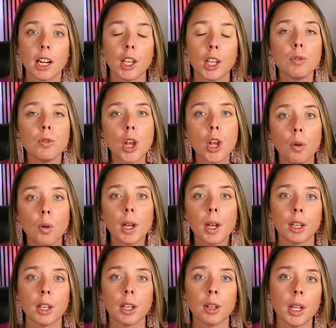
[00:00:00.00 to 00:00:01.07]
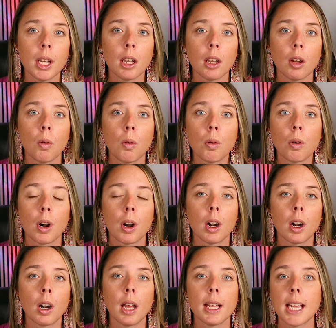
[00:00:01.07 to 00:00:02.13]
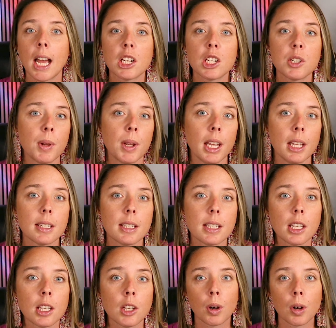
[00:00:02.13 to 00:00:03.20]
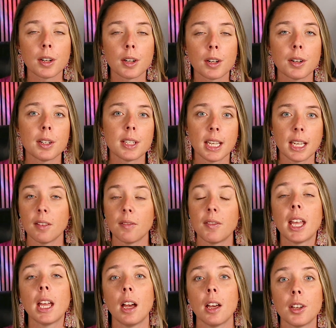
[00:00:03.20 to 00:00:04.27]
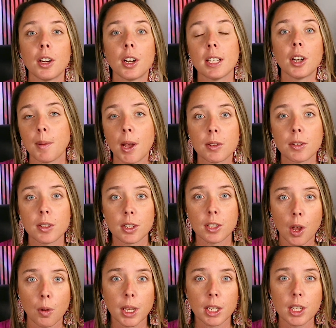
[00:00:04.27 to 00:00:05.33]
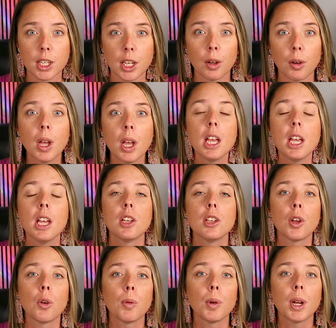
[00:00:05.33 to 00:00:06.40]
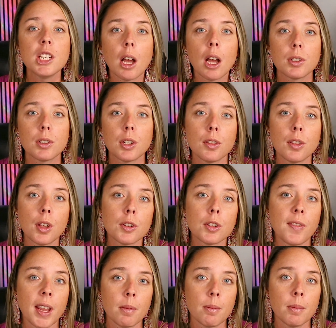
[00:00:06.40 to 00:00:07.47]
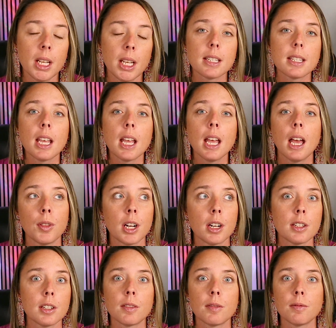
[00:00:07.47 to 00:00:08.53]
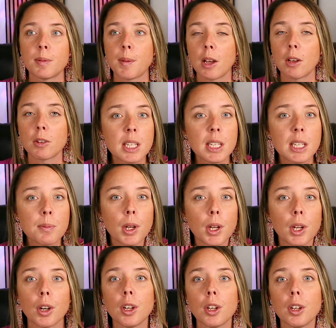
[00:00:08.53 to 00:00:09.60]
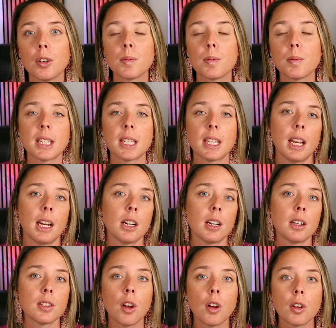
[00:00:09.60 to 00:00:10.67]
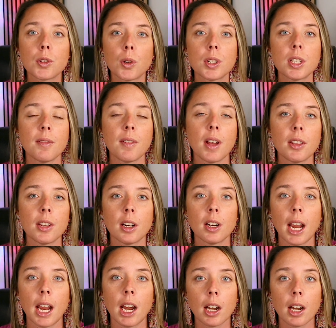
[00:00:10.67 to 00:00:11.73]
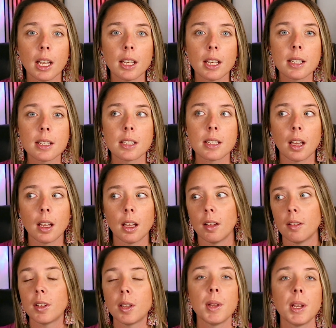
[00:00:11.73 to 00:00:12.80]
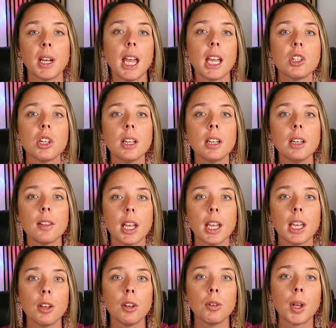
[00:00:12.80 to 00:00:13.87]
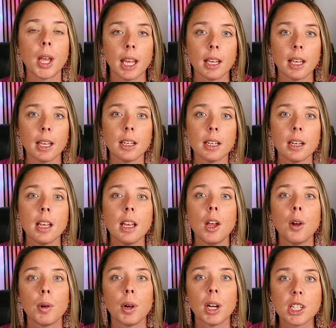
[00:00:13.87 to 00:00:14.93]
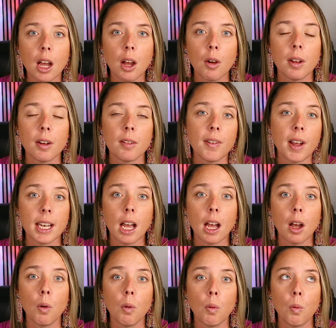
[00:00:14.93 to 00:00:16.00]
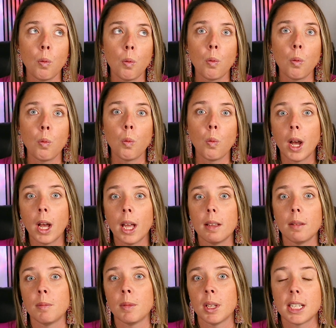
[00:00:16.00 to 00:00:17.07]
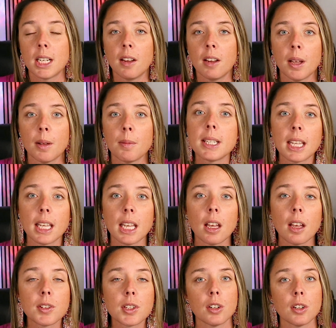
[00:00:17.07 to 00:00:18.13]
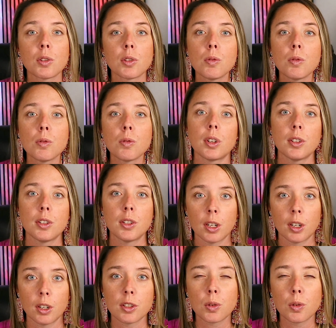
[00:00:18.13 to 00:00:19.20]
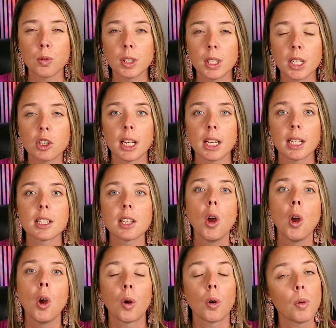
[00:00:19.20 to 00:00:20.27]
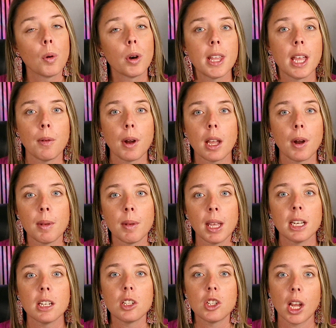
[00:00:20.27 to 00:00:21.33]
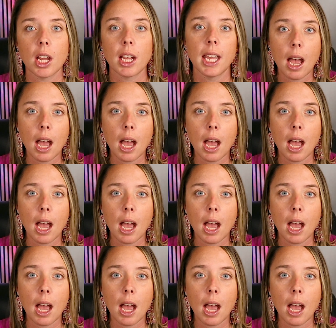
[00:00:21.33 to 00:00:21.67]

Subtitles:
you know what unit or attachment your significant other and spouse is going to. So reach out to those families. There's spouse Facebook groups, there's all sorts of other areas of communication that you can reach out and find out what military families think of certain schools or certain school districts, or where they recommend checking